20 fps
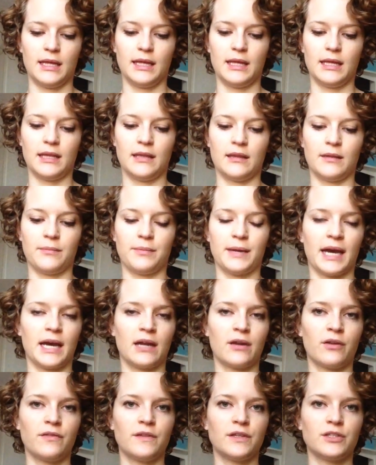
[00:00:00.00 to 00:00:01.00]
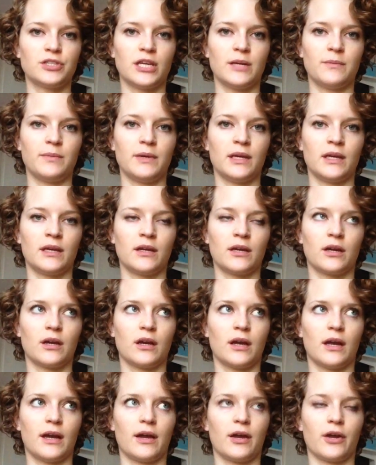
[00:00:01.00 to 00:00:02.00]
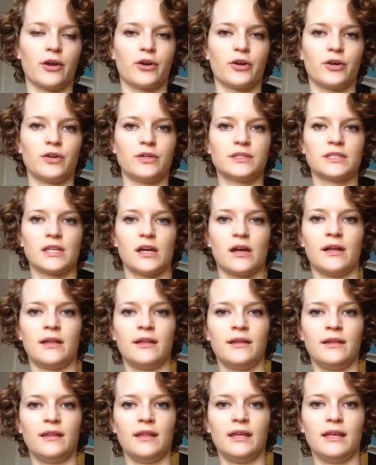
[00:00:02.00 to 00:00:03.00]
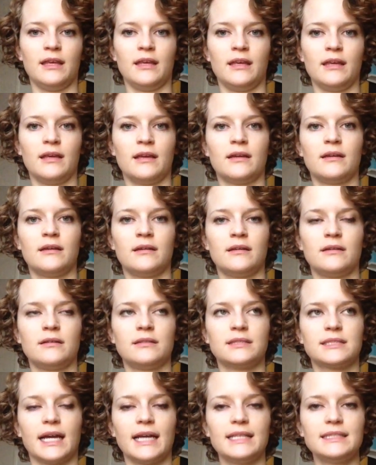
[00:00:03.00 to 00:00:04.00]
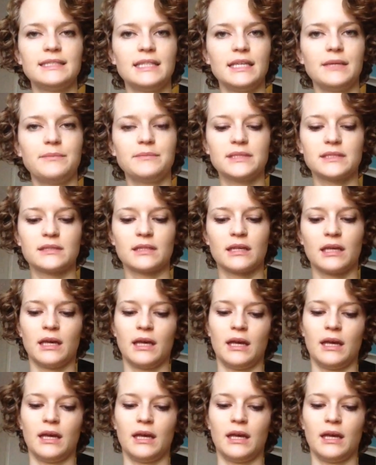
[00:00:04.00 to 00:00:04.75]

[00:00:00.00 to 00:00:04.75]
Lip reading: In the pattern, the shaping occurs on the side seams,